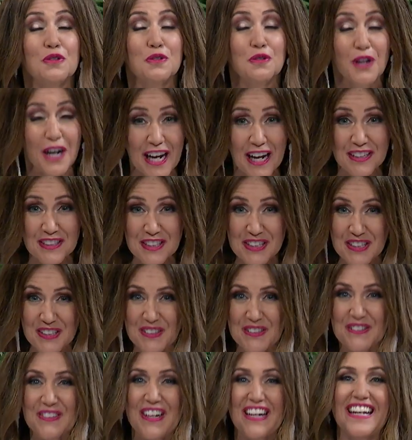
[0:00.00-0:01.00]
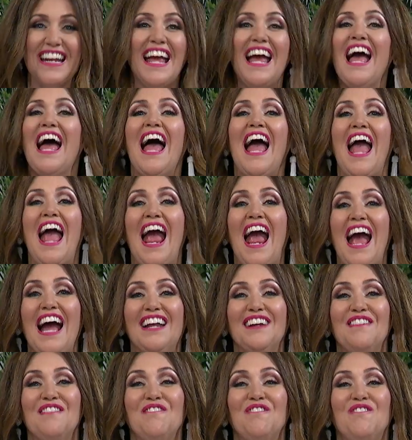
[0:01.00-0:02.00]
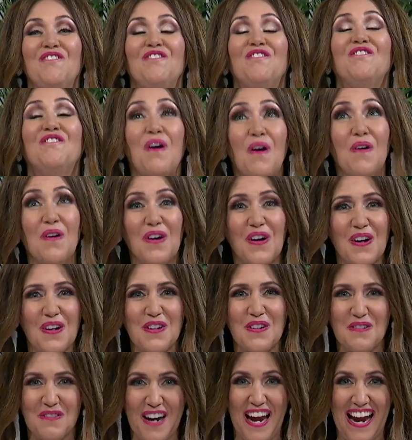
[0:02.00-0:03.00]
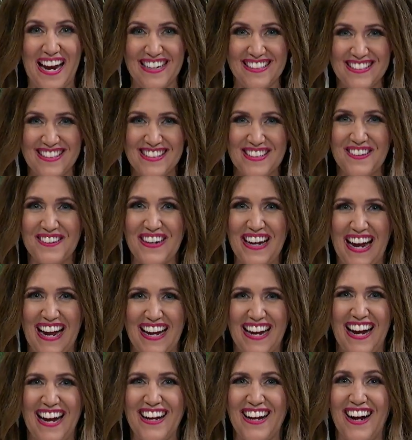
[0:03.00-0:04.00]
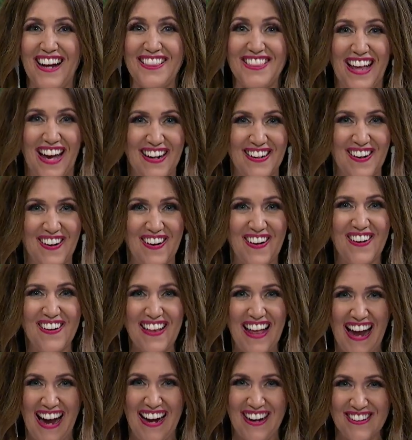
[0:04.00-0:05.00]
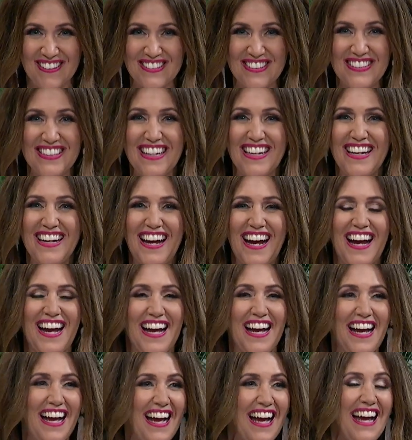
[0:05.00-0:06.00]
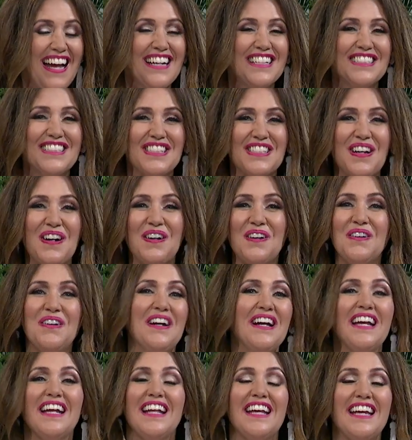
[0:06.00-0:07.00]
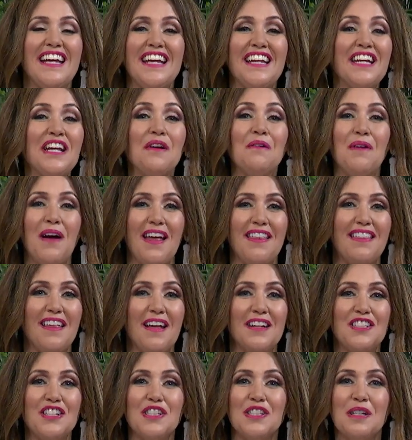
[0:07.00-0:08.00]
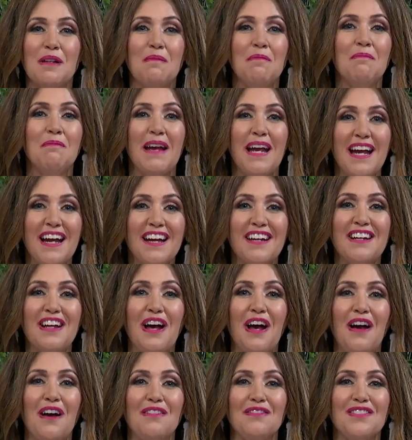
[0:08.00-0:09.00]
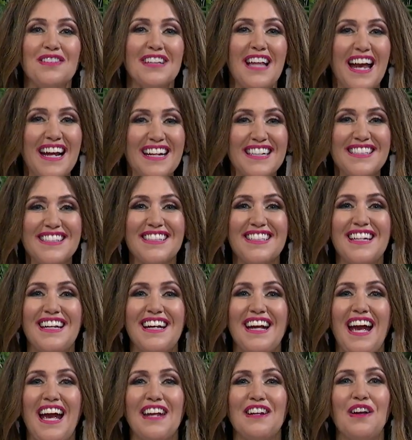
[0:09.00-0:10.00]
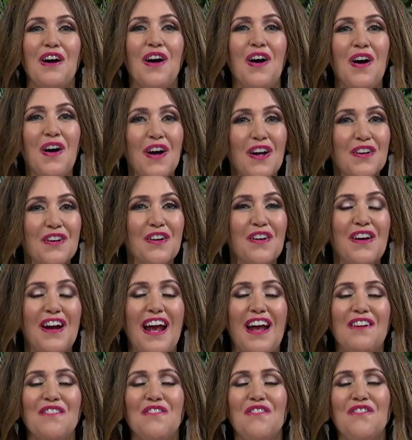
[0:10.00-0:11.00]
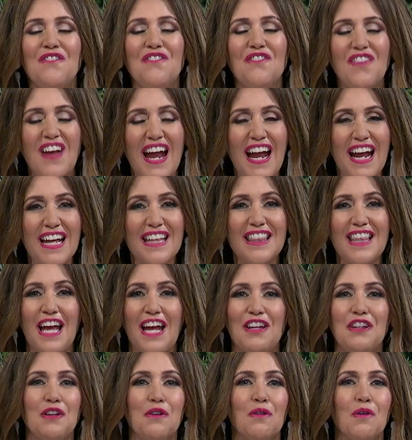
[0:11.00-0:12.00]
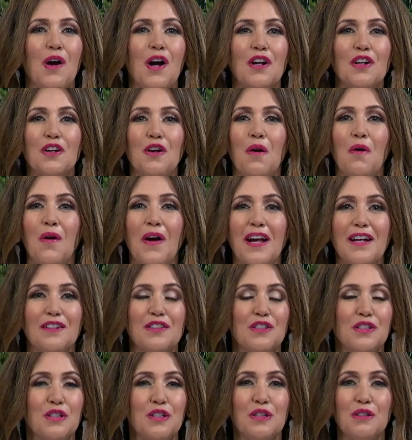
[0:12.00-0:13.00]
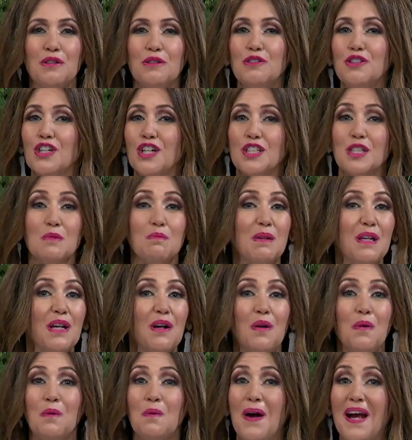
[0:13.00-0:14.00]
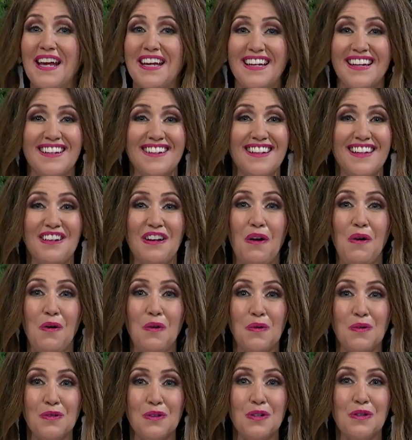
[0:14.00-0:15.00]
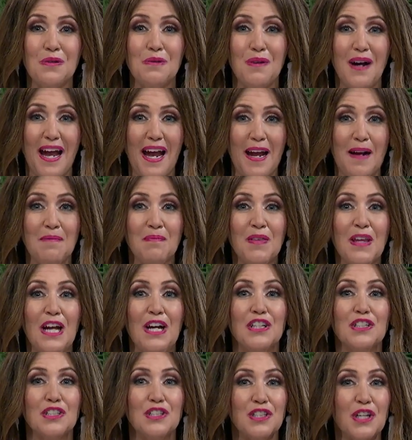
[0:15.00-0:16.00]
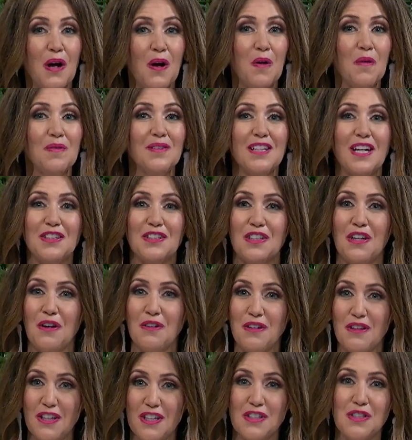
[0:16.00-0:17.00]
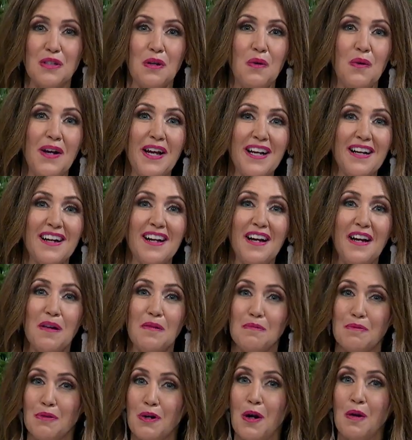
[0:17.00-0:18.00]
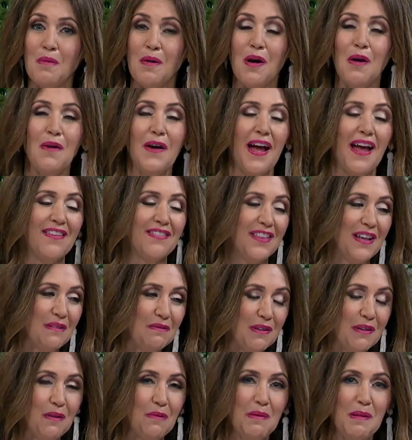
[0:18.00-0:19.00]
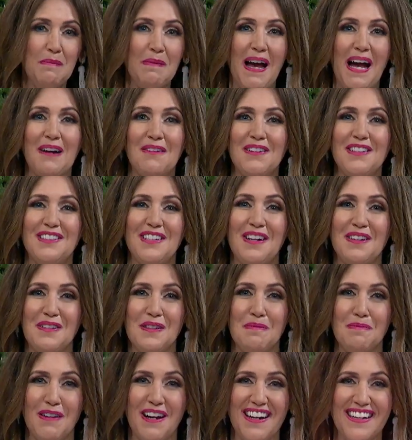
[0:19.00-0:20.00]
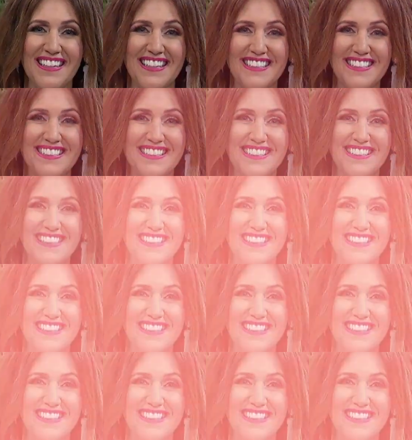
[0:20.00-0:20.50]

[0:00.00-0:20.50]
grandchildren, and four greats. Okay, I got that all out. Uh, so anyway, just a man of legacy and honor and faith, and you are going to just be awakened in a whole new way. So let's go to this quick promo, and then we'll be back with Doctor Brian.